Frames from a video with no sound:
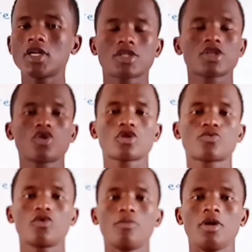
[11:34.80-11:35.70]
very serious
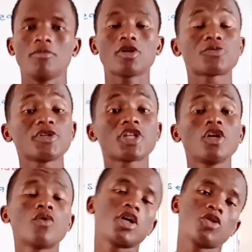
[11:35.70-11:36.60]
problem,
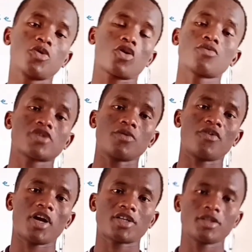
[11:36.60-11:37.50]
especially when it becomes
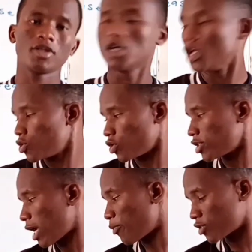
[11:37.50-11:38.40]
refractory. So
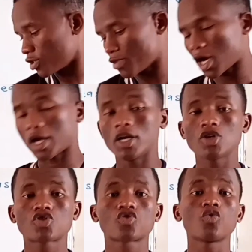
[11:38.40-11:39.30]
this hypoxemia can
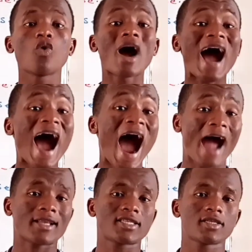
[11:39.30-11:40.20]
lead to
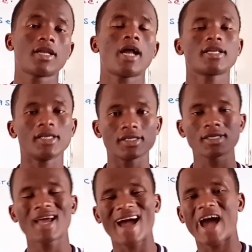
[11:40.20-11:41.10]
ARDS, that is
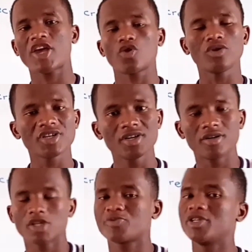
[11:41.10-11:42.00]
acute
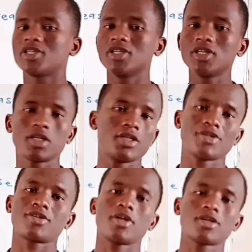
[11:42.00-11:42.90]
respiratory
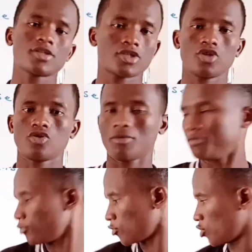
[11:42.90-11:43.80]
distress syndrome,
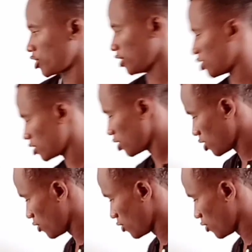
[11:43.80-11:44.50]
which is